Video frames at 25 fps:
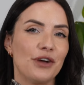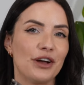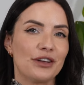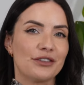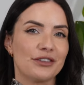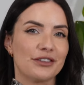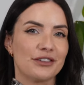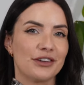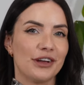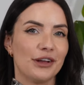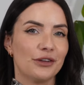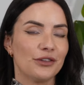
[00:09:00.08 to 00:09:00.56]

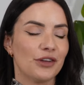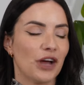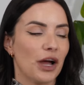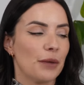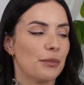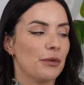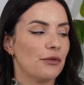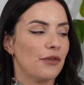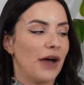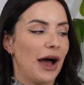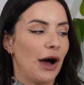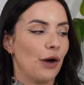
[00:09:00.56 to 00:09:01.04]
versatile
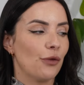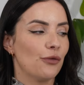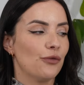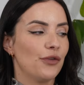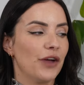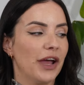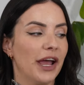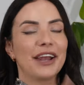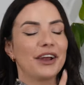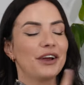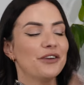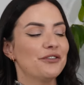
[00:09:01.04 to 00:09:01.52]
type of
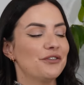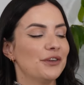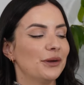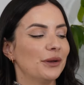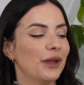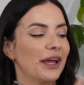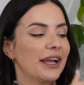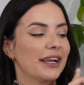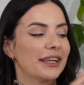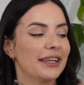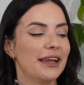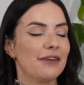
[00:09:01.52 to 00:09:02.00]
outfit. And I
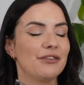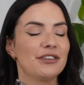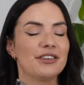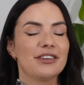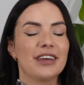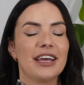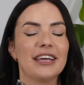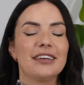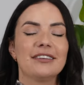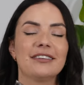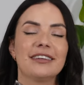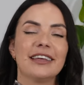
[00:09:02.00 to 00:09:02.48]
feel like
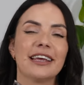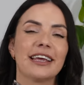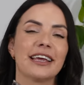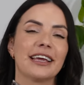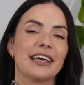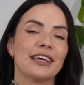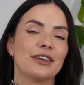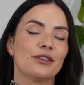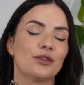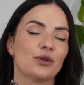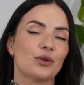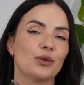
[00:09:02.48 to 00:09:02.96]

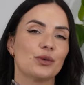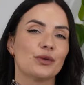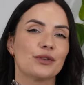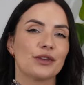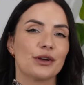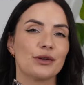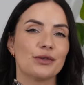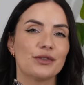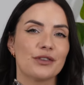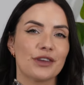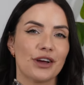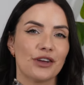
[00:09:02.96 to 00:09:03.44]
Levitating is
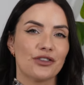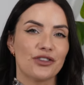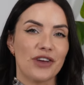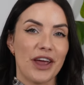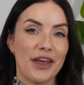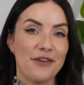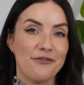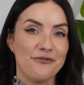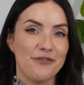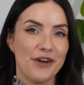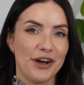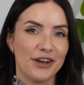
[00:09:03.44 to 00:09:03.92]
also such
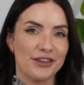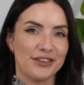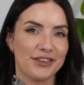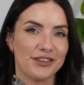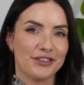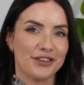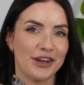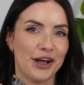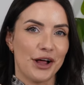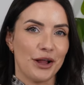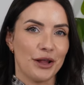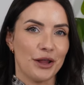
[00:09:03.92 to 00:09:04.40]
a
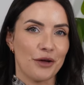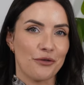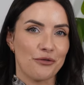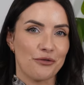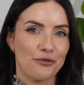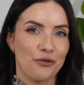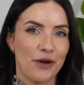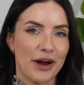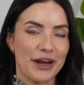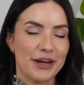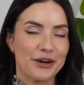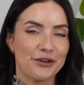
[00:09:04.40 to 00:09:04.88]
versatile
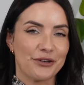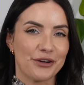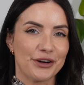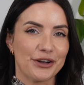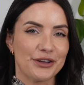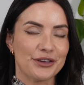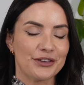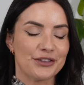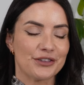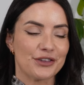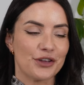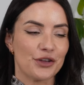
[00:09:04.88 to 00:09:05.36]

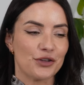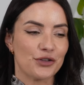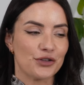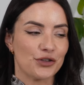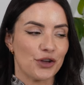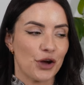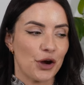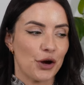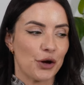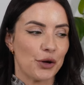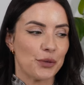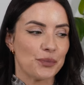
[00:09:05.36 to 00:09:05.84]
fragrance.
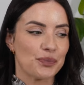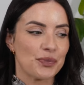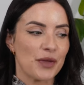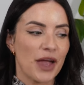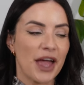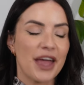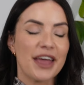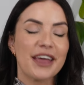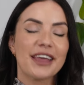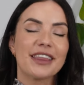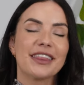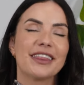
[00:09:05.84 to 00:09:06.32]
So
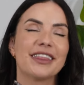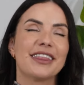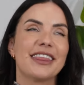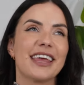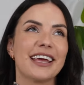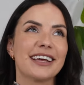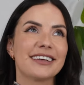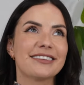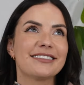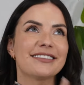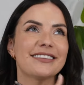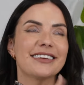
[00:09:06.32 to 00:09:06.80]

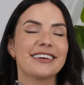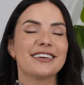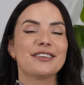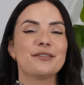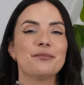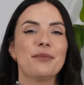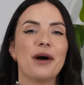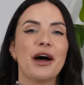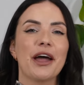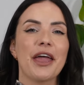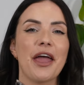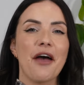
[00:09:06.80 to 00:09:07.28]
this
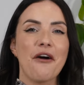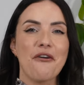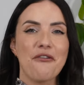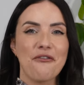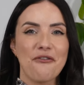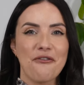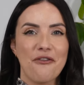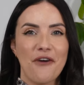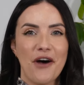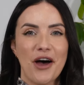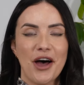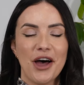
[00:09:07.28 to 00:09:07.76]
is my
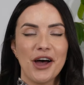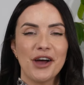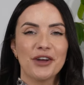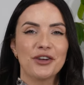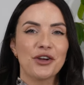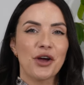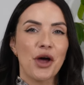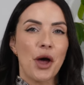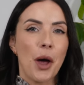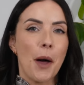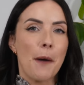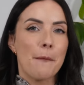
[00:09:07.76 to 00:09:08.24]

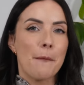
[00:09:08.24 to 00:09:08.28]
third